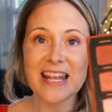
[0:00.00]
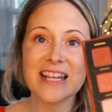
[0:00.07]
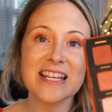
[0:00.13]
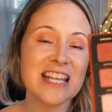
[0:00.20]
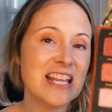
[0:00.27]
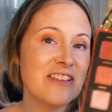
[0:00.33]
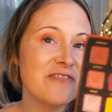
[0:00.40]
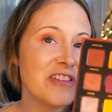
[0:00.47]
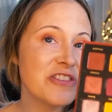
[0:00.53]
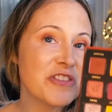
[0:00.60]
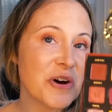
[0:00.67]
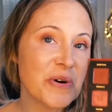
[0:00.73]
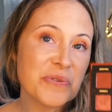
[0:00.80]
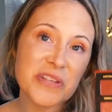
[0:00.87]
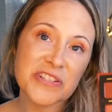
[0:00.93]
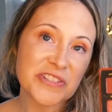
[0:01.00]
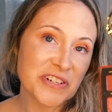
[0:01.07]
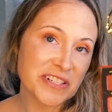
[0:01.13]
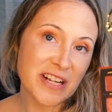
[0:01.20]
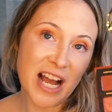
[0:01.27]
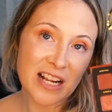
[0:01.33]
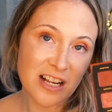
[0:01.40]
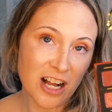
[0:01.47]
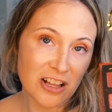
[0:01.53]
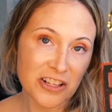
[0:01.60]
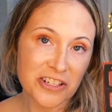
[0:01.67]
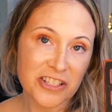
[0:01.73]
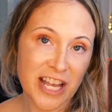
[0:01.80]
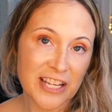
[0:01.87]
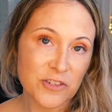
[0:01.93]
and even though these are not
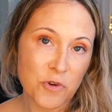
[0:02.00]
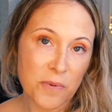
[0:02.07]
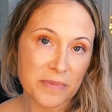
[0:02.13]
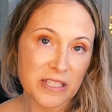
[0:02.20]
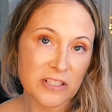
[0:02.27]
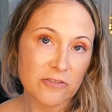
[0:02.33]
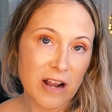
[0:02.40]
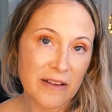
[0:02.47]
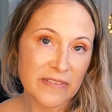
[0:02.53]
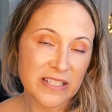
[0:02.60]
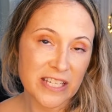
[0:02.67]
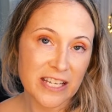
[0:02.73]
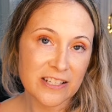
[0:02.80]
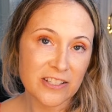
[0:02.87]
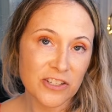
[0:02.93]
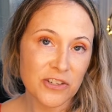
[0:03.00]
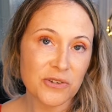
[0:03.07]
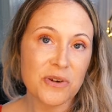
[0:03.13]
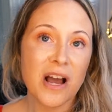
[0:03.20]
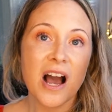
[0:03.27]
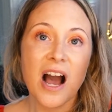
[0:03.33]
colors I normally gravitate to,